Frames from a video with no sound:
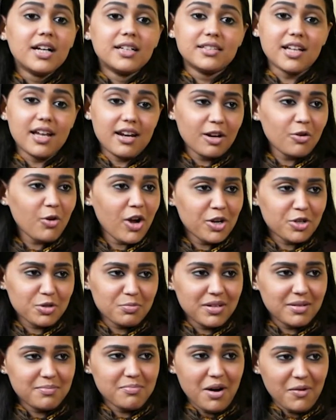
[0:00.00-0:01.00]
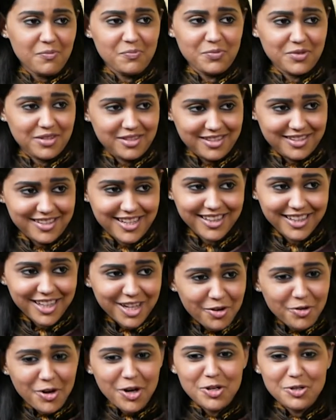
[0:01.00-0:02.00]
There are going to be bumps and there
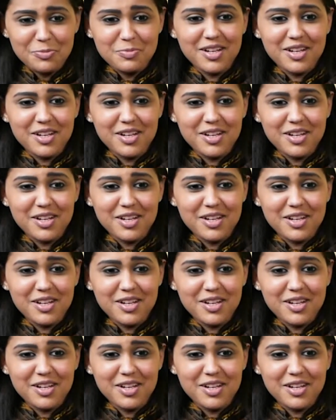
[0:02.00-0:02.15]
are going to